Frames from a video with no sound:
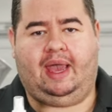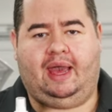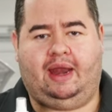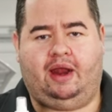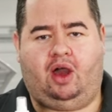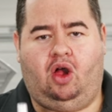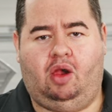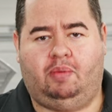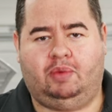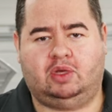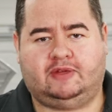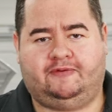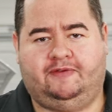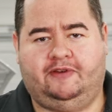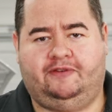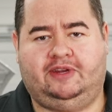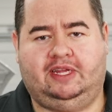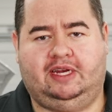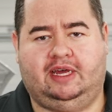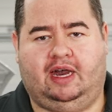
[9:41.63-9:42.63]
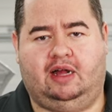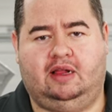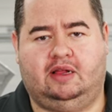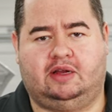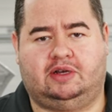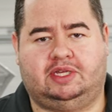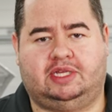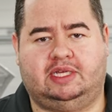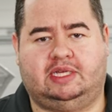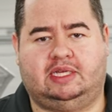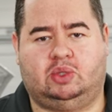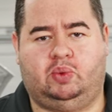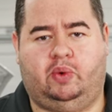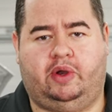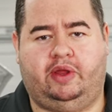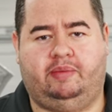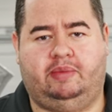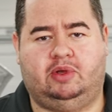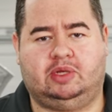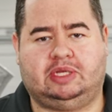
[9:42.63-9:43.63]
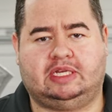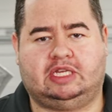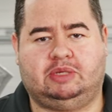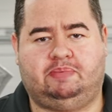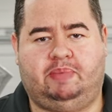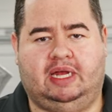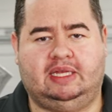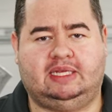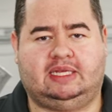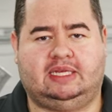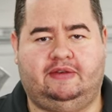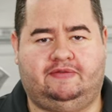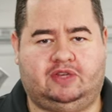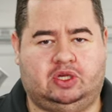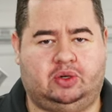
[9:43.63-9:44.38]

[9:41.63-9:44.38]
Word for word: At almost $50, this is one of the most expensive